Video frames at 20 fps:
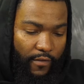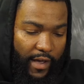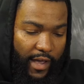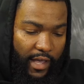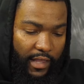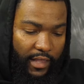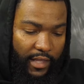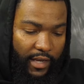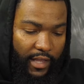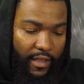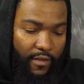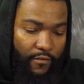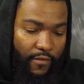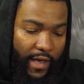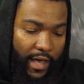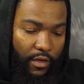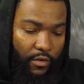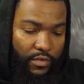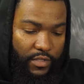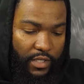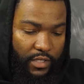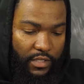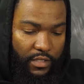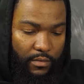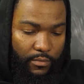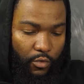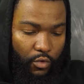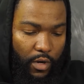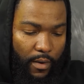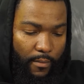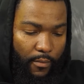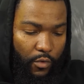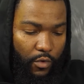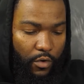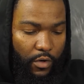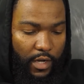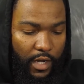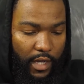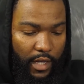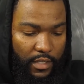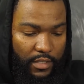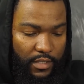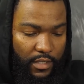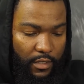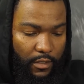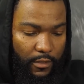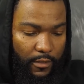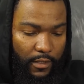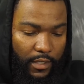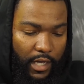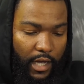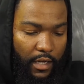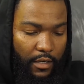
violated a value system or a moral conduct.